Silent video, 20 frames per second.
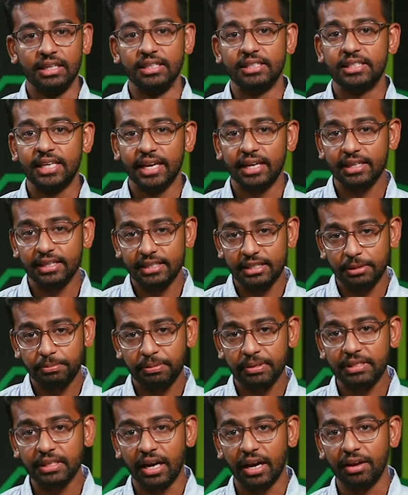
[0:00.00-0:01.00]
Let's take a
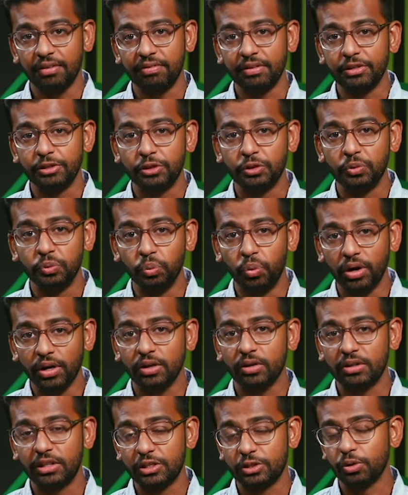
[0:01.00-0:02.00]
deeper dive into
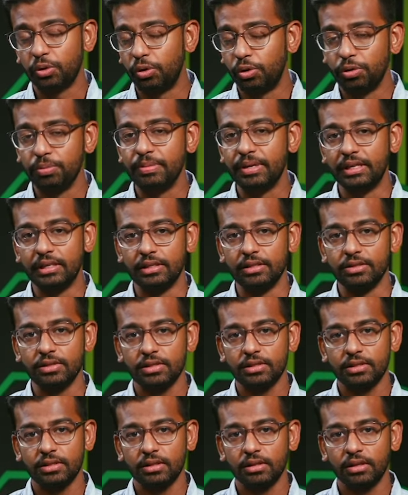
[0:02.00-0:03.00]
what this all
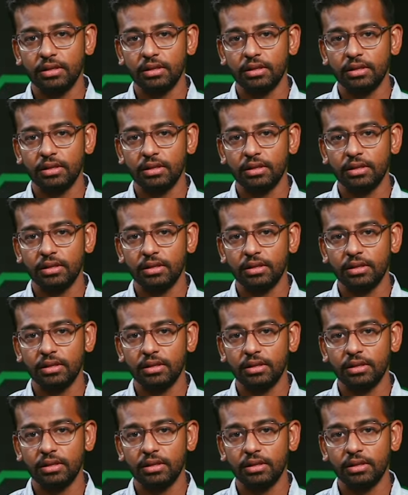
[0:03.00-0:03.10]
means.